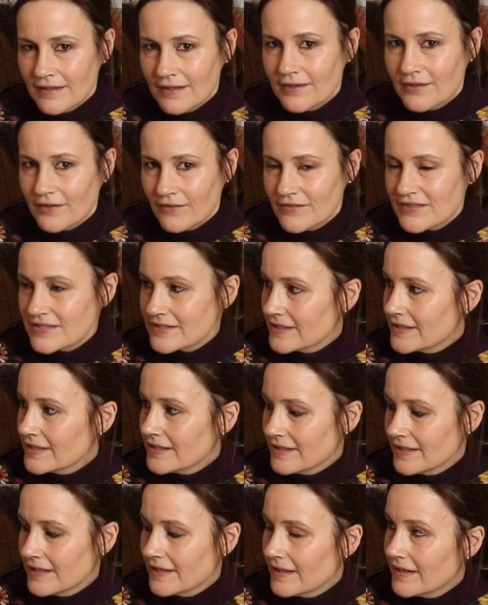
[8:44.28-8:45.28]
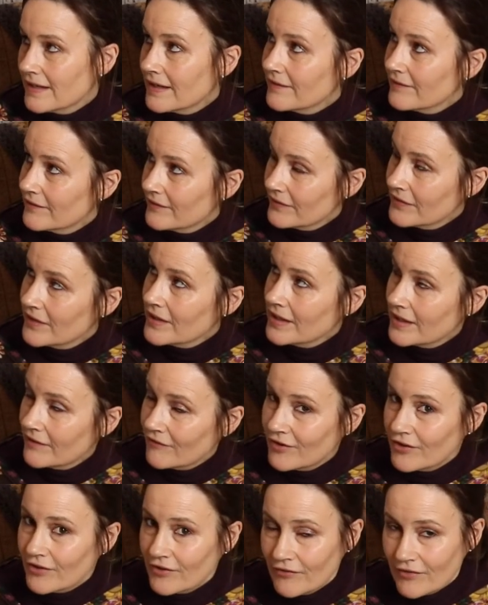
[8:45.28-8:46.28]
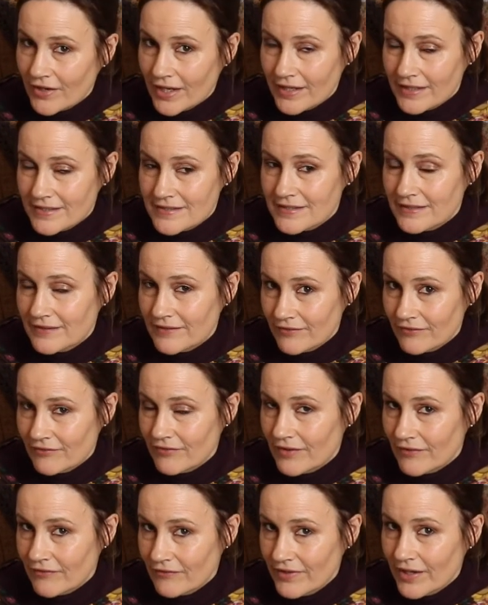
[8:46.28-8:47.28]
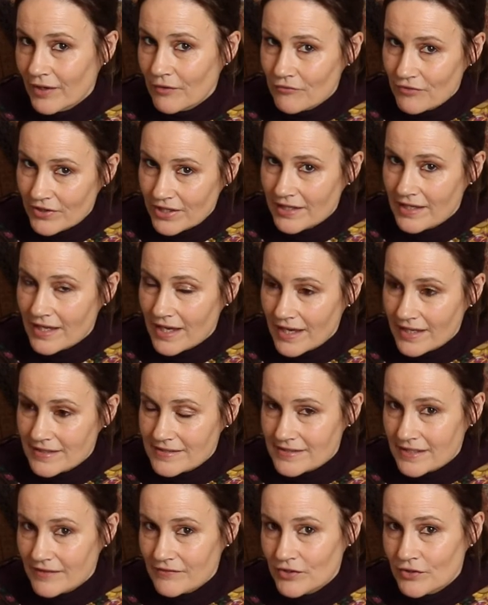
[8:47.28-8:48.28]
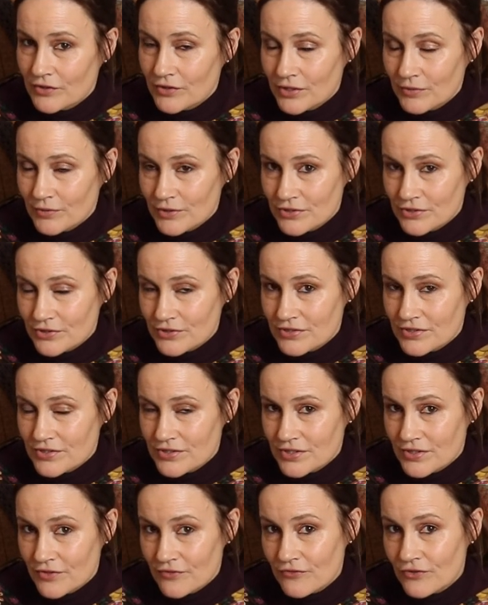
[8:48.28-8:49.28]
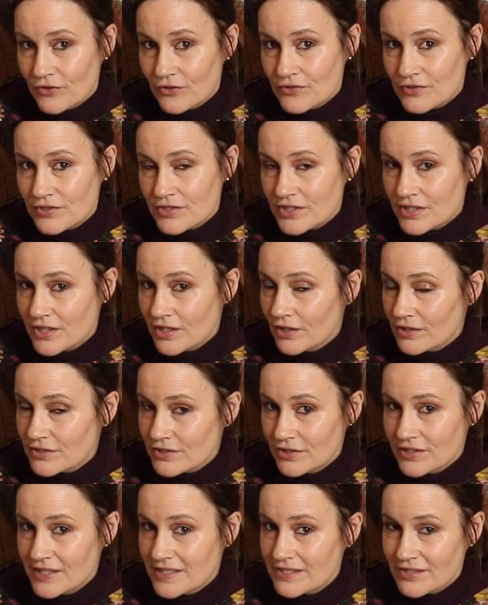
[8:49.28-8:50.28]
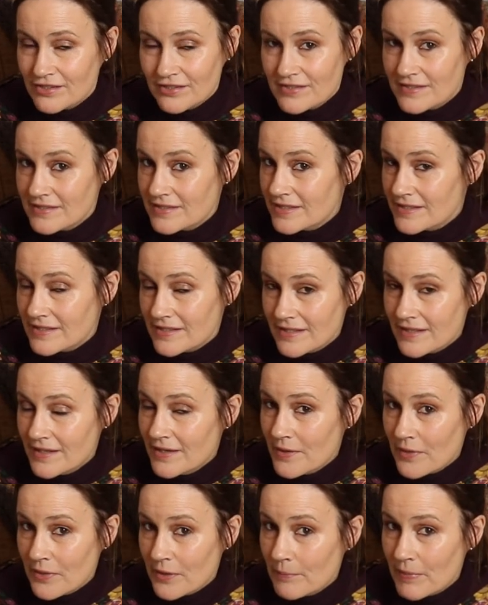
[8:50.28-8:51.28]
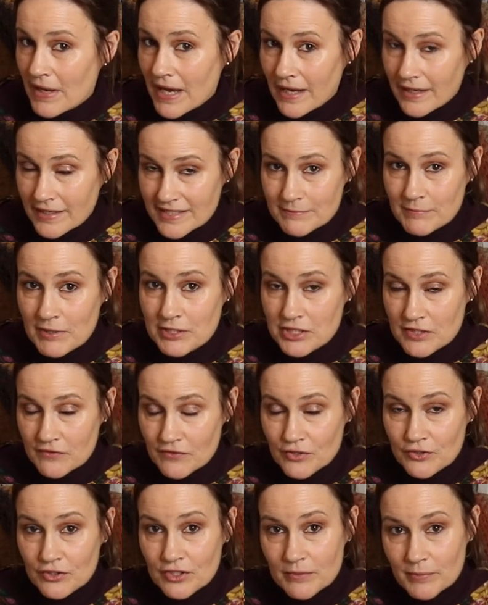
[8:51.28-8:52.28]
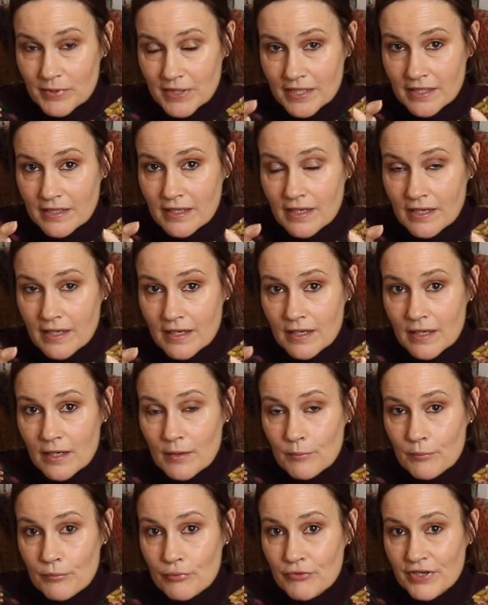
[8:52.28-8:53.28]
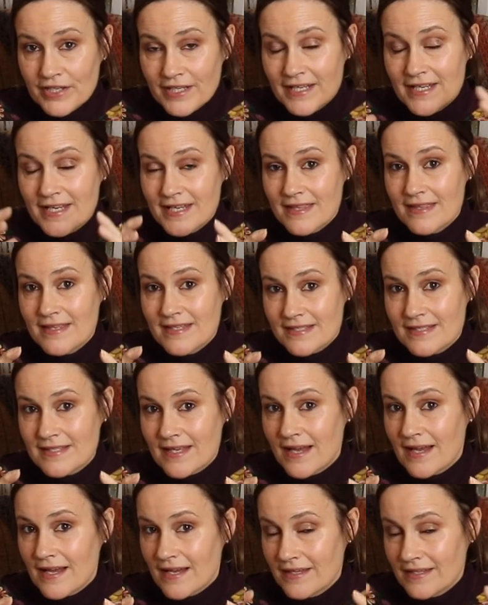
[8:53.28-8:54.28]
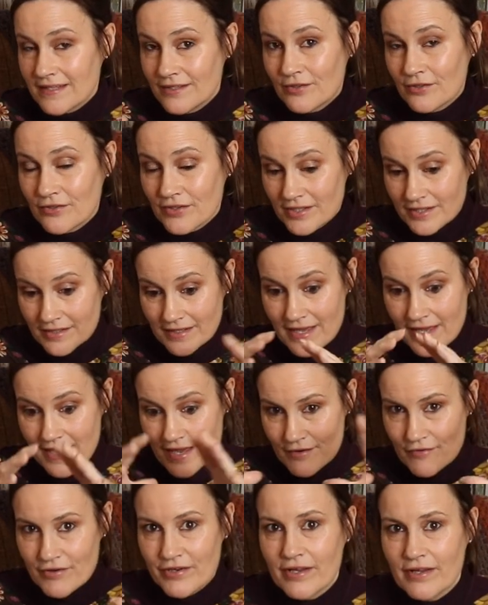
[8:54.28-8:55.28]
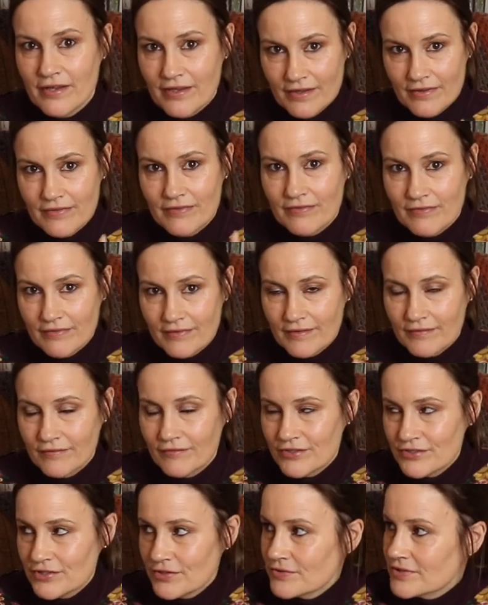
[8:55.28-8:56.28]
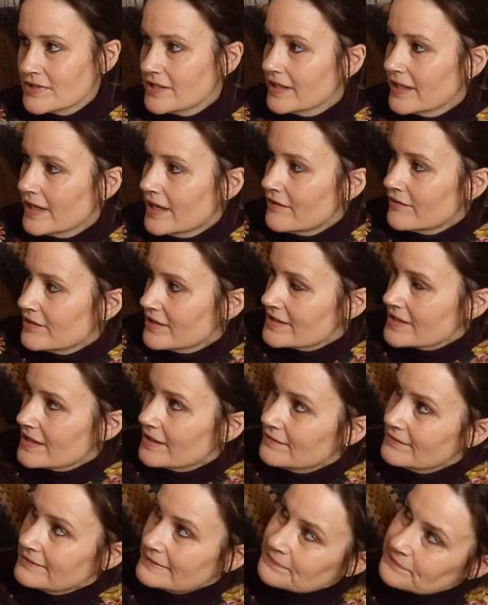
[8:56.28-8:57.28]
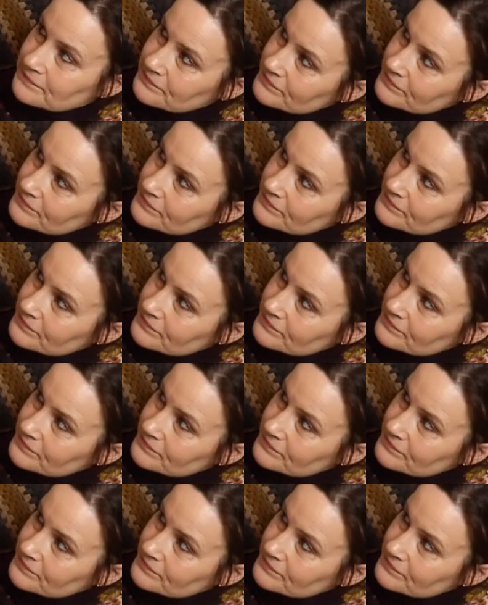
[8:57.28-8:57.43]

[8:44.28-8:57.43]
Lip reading: And obviously I think I've got it right. I've now realized that if you're going to adjust the front, you also need to consider the back, especially if you're going to be bringing in the side, you know, the area, reducing the area down.